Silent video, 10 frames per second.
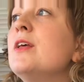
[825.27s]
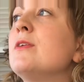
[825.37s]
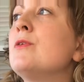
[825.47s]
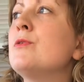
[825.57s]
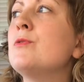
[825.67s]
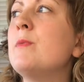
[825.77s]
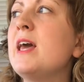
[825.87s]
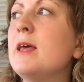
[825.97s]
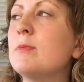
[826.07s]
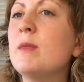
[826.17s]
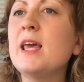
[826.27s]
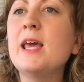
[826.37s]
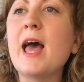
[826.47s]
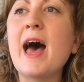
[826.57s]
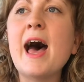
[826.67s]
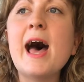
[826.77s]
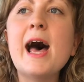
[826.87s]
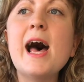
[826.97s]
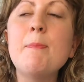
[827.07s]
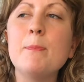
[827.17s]
You make me
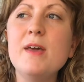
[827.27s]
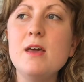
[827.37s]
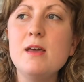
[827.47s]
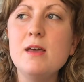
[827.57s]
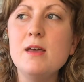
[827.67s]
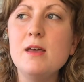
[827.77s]
happy.